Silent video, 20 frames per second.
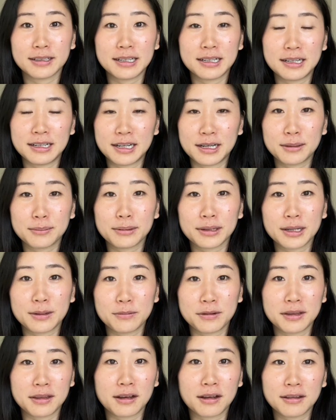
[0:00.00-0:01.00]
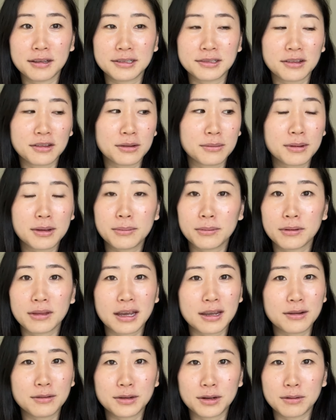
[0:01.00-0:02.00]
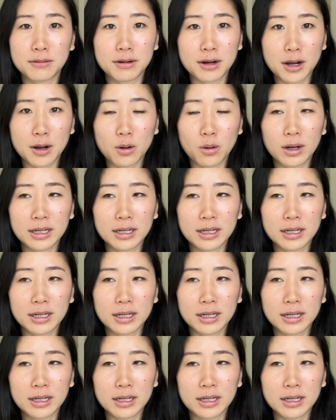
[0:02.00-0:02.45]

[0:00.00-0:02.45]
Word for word: in an airplane with all these other people that you don't know.